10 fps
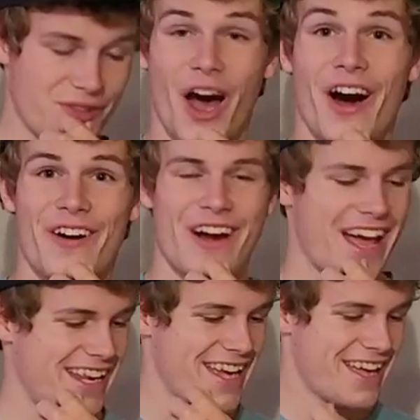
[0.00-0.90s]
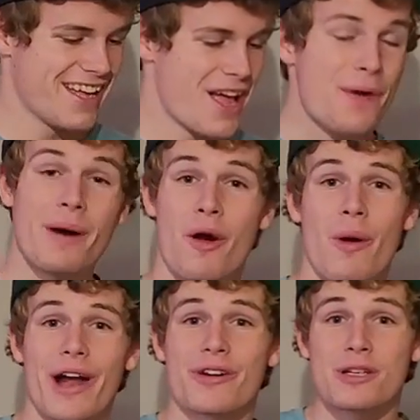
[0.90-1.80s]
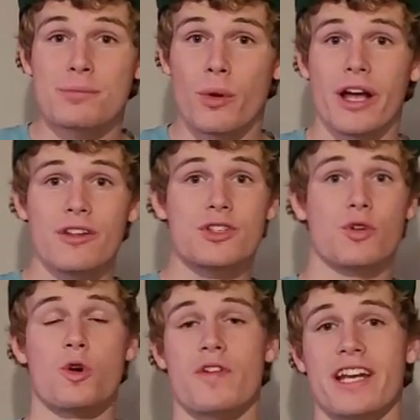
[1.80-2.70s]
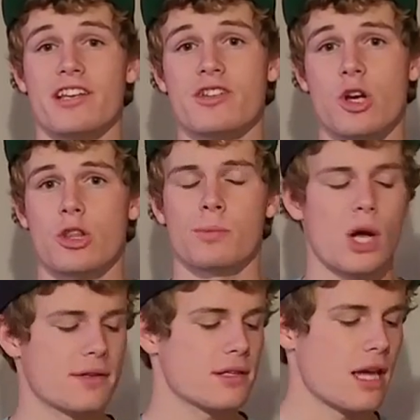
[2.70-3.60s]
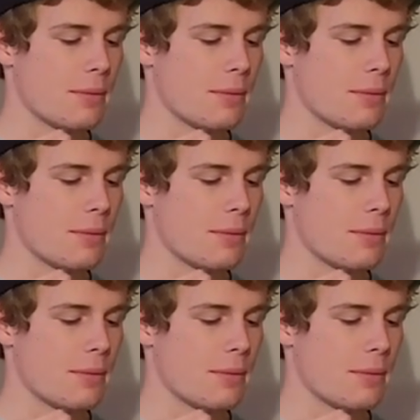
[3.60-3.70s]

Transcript: All right. My water is boiled, so we're ready to start the process.